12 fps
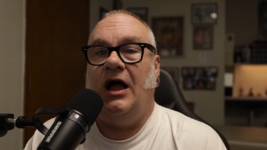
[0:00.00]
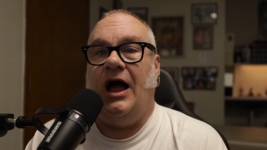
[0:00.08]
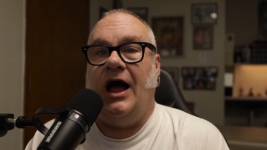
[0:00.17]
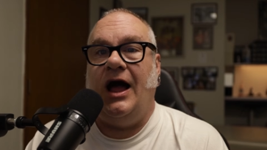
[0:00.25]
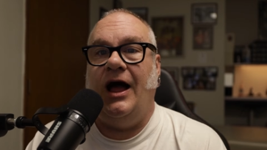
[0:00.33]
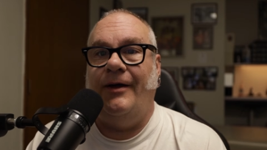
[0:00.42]

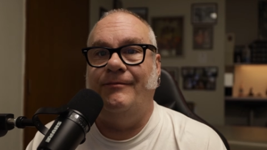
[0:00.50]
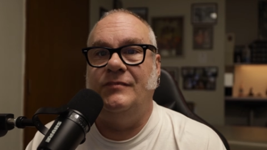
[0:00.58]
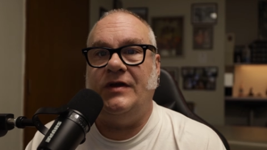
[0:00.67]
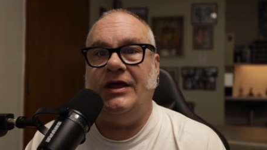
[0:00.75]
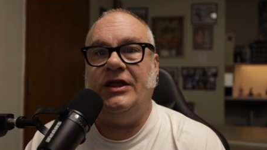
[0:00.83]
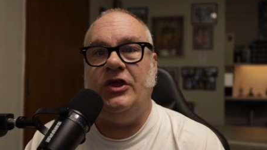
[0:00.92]
Um,
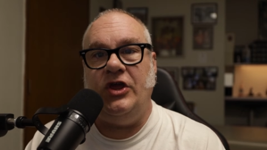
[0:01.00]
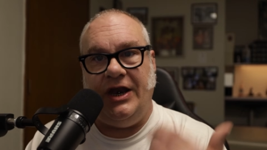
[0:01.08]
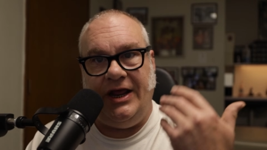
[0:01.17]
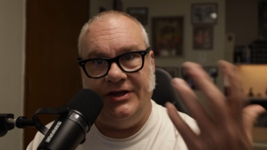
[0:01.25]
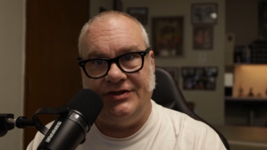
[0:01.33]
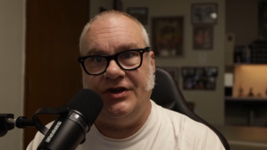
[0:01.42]
it
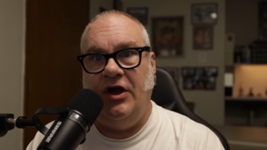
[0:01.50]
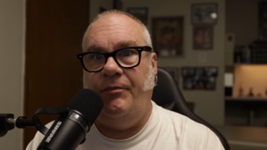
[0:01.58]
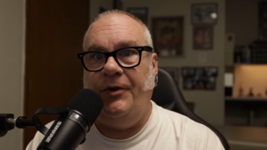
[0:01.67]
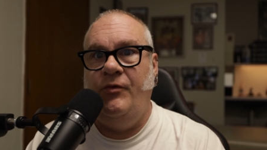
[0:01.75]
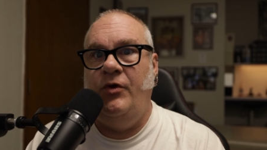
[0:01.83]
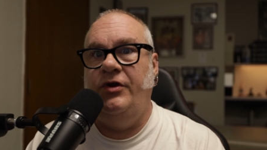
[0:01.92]
is an
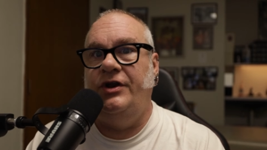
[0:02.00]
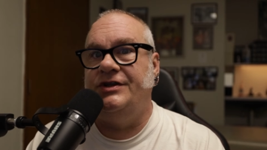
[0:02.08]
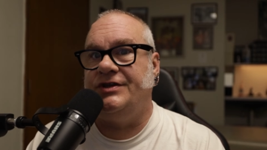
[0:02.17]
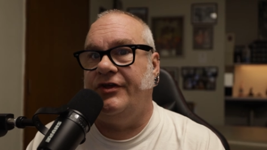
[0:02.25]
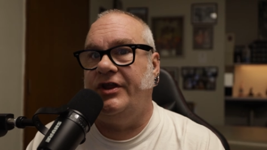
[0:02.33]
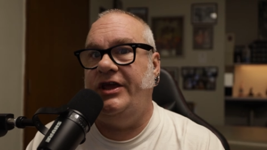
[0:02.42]
open wound
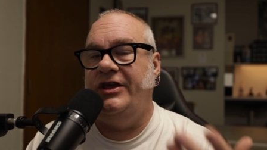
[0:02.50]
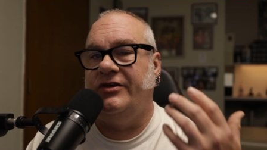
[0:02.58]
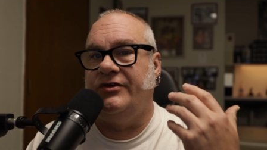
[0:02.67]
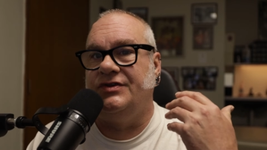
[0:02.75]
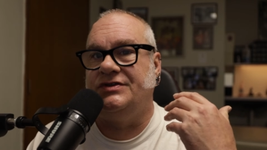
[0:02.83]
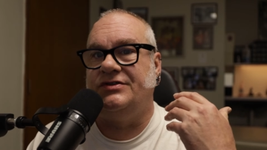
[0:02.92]
until it
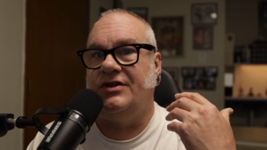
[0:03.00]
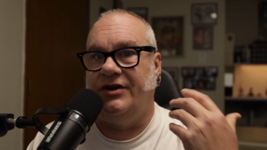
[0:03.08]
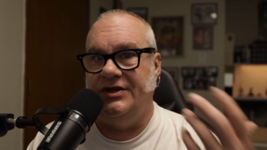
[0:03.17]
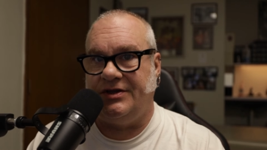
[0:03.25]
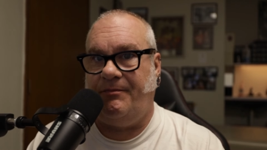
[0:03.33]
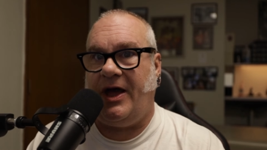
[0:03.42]
heals. There
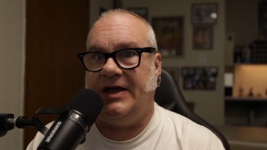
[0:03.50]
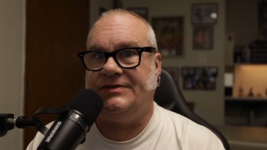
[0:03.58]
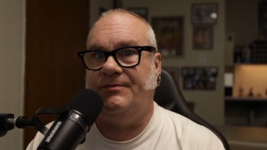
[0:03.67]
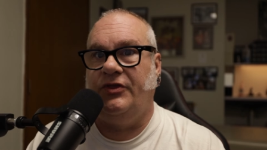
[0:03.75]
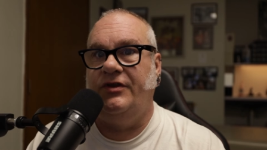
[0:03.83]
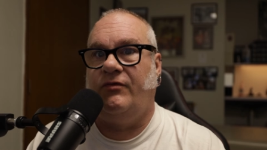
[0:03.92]
is a
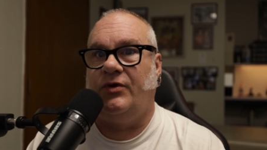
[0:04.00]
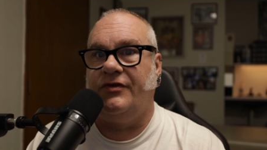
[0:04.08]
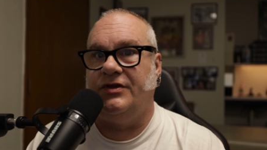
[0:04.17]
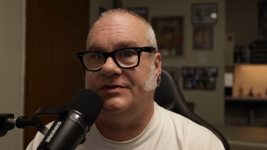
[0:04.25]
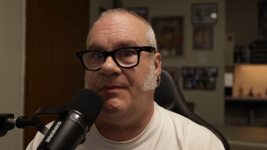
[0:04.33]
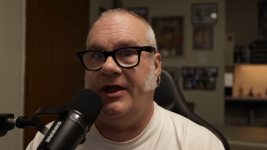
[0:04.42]
possibility of one of
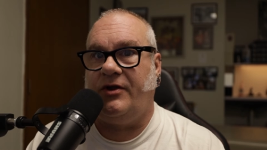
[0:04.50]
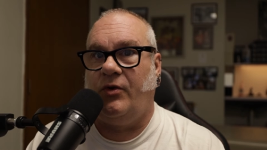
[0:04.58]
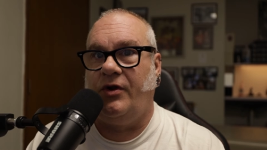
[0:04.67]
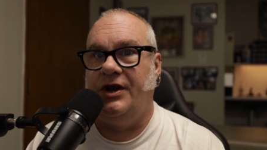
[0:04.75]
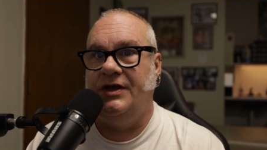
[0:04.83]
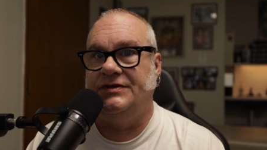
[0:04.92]
those
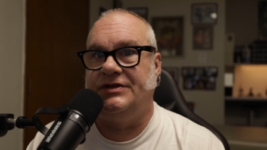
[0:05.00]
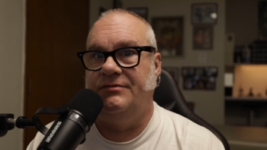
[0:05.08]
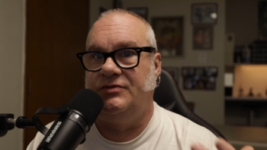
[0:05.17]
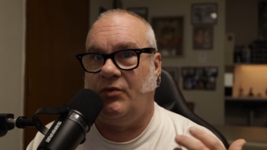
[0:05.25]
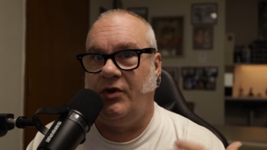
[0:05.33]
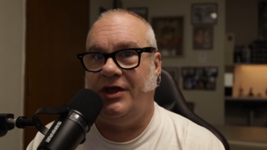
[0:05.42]

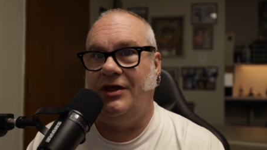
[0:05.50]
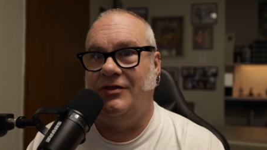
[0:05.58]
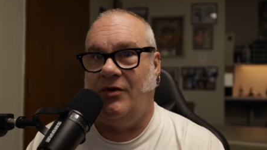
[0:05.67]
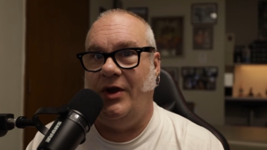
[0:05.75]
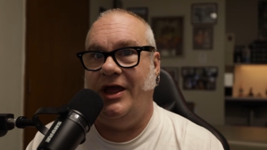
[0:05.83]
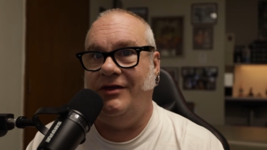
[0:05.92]
microorganisms working
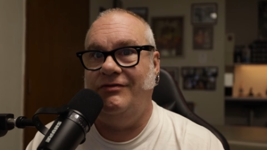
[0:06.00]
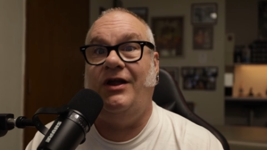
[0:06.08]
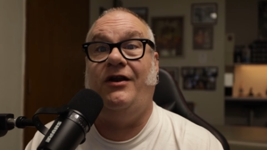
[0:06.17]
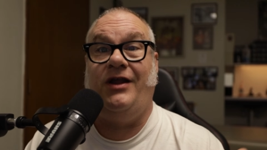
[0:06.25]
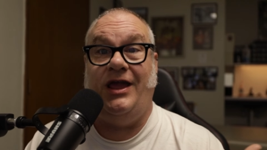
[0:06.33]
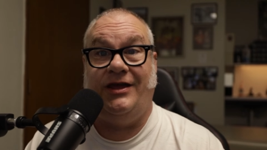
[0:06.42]
their way in
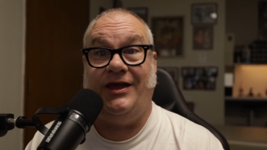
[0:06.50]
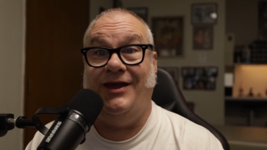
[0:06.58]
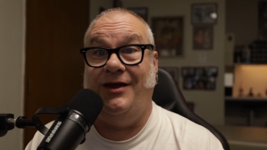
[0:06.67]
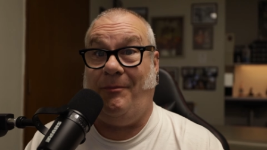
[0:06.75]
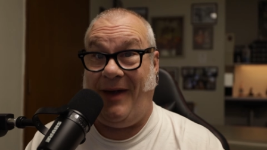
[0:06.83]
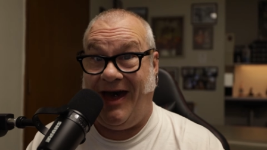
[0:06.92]
there,
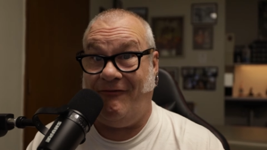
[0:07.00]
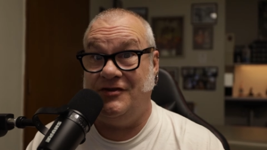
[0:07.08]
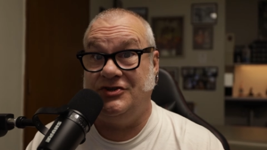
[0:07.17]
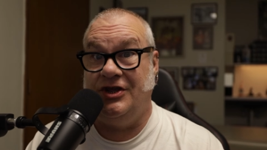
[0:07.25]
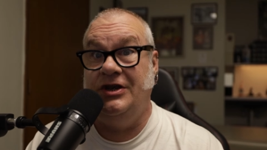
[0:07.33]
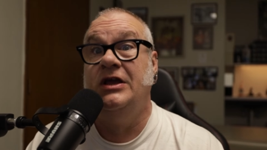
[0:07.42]
aka a
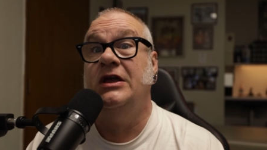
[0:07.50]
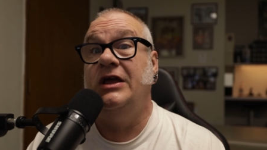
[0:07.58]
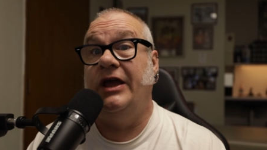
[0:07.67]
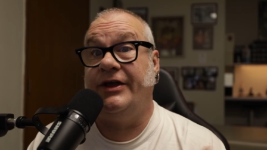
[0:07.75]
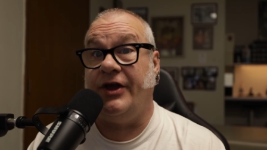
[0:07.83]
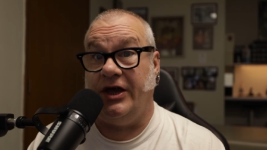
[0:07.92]
pathogen,
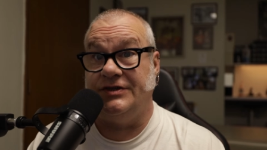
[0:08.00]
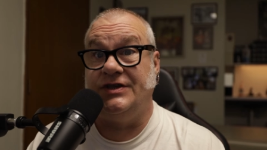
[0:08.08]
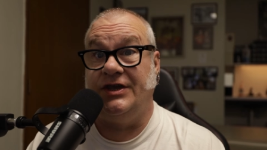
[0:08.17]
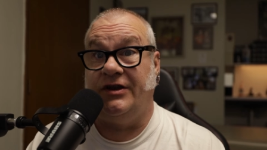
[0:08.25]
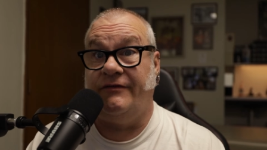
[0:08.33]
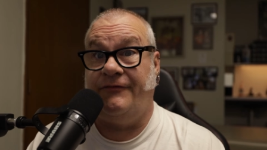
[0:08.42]
and
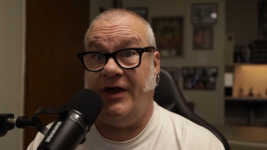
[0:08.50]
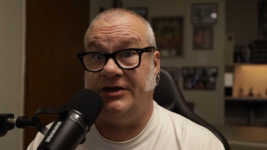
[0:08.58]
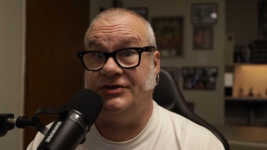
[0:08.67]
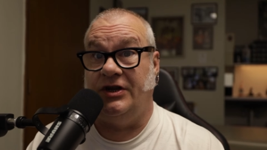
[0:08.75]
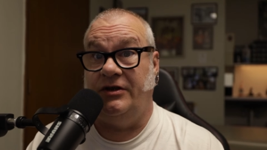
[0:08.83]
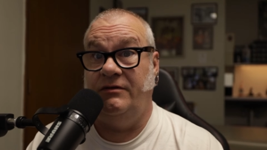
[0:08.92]
causing an infection.